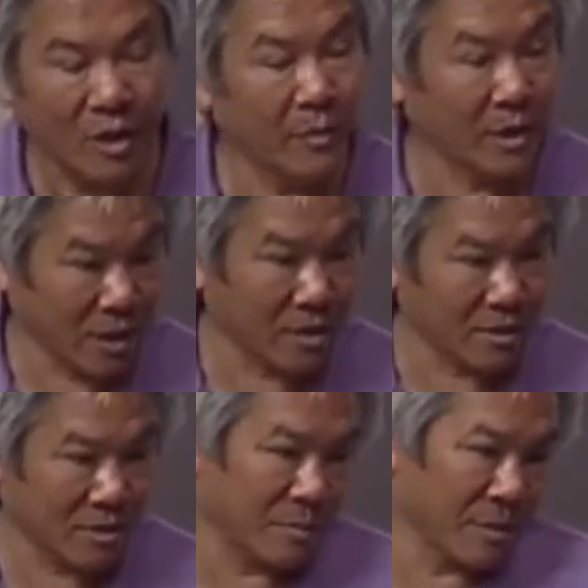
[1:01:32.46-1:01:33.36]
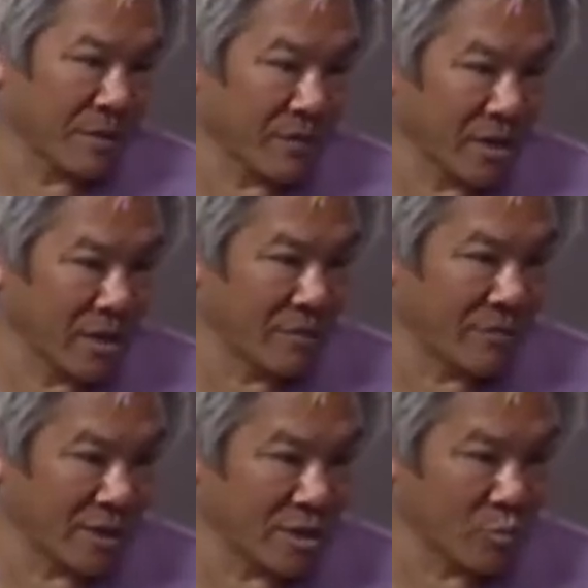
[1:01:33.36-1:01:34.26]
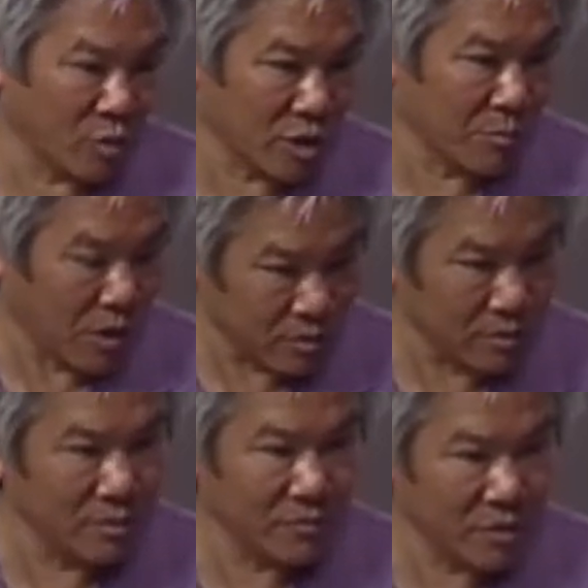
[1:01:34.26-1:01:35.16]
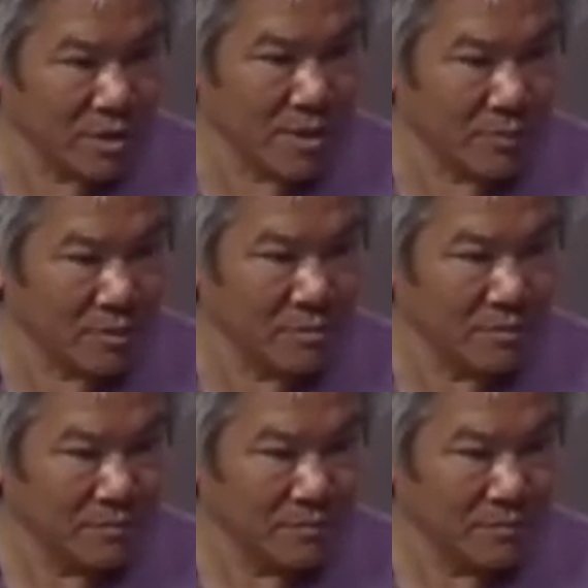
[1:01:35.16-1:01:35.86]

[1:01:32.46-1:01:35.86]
I mean, like specifically innovation works model, for example.